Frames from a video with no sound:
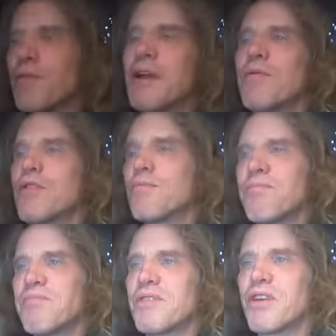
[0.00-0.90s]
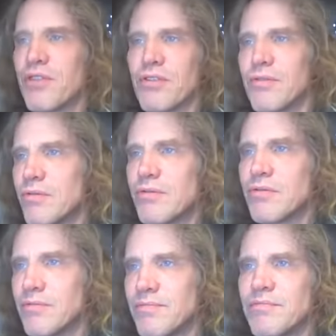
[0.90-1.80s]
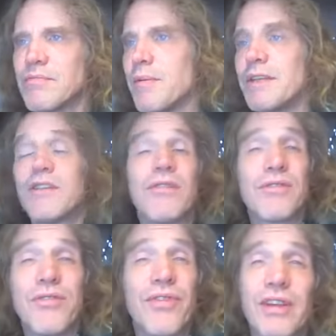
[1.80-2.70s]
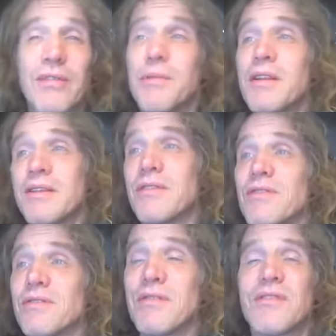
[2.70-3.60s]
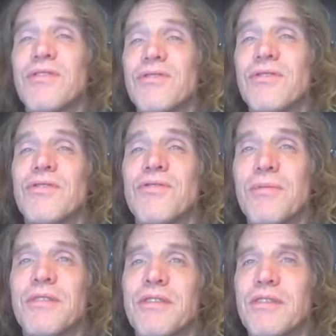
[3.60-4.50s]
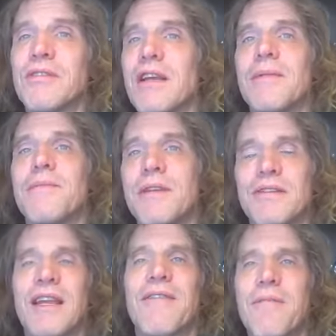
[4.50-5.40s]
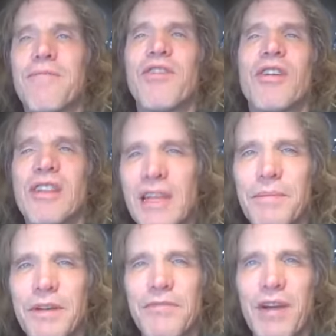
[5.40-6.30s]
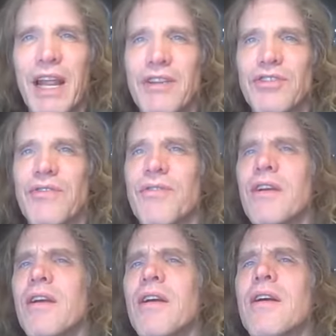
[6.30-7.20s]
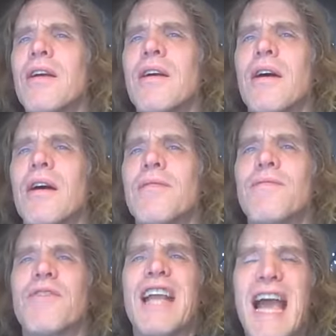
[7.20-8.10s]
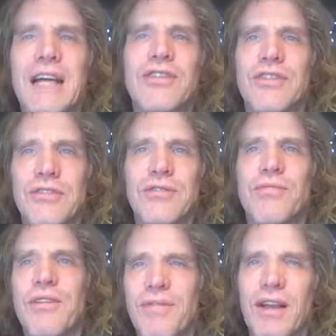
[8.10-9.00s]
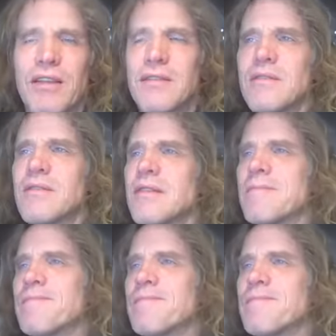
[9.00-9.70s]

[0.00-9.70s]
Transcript: we were turtles, I mean, turtles feel, but let's just let's just use them as an example because they have a very limited range of of reactions, reflexes.